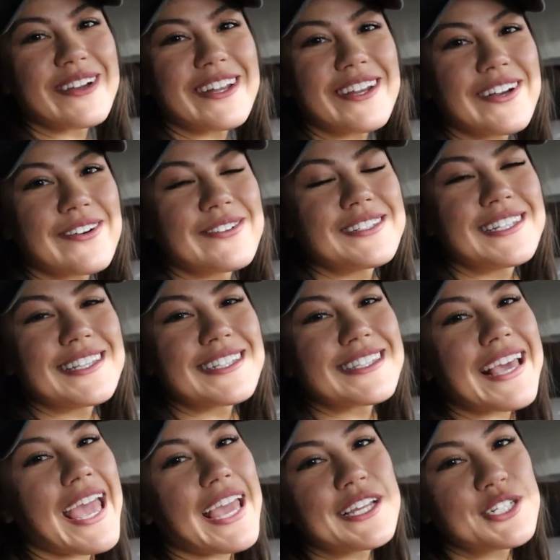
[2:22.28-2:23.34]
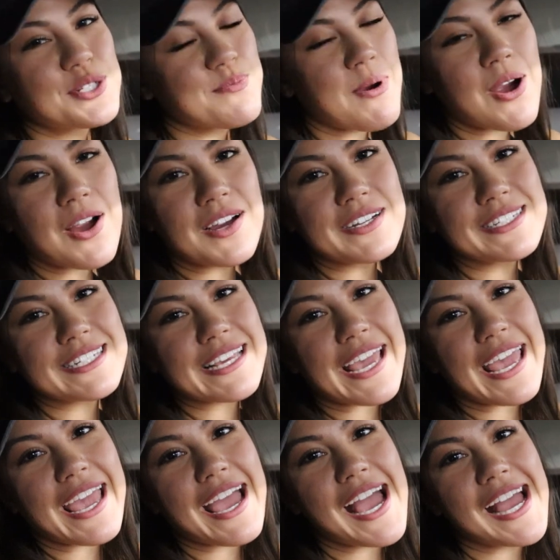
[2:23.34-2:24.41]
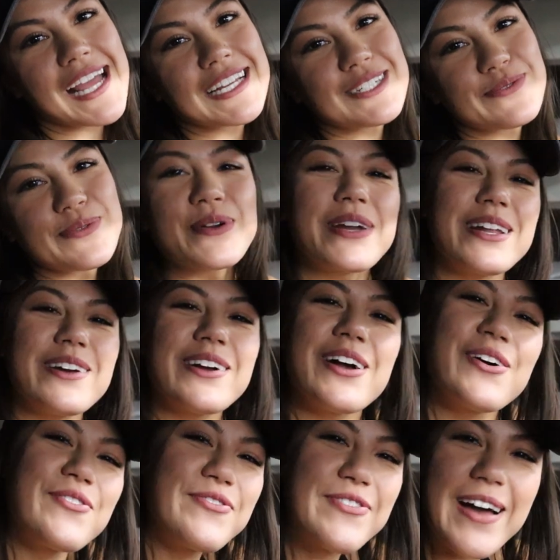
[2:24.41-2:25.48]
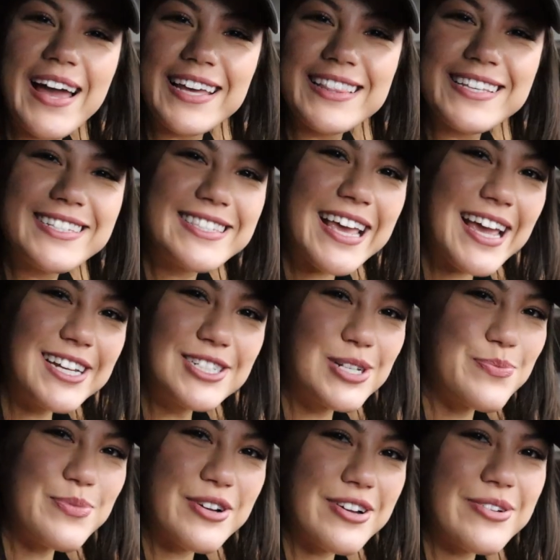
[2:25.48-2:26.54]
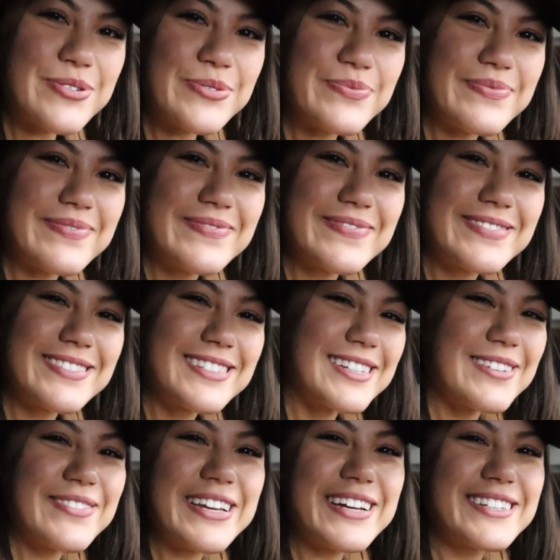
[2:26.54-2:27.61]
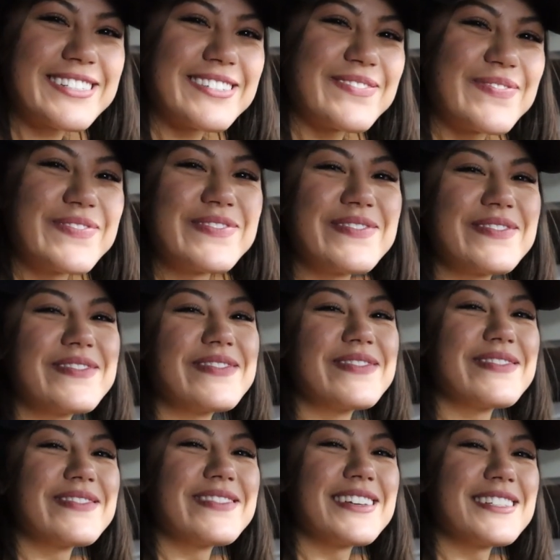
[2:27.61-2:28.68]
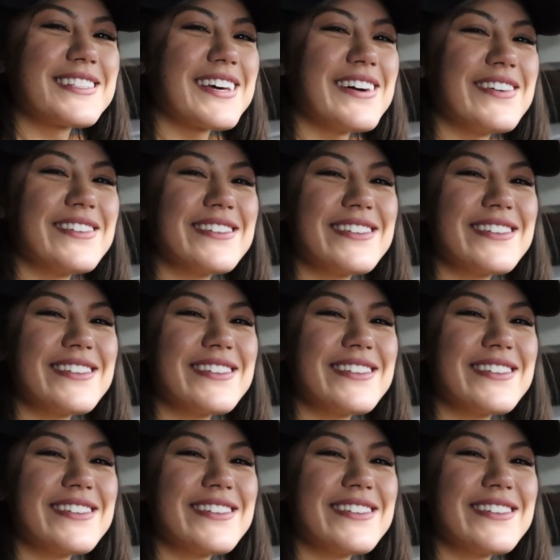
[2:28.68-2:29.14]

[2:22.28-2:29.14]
We're gonna go into this H Mart and we're gonna go find this Asian broom. It's gonna be awesome. Let's go.